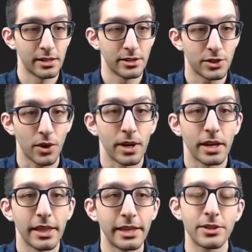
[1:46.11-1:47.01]
So
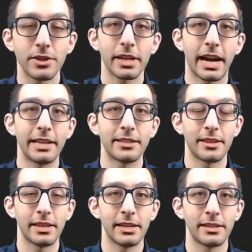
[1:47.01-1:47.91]
these are the kinds of
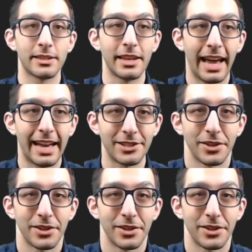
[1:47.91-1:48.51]
things that add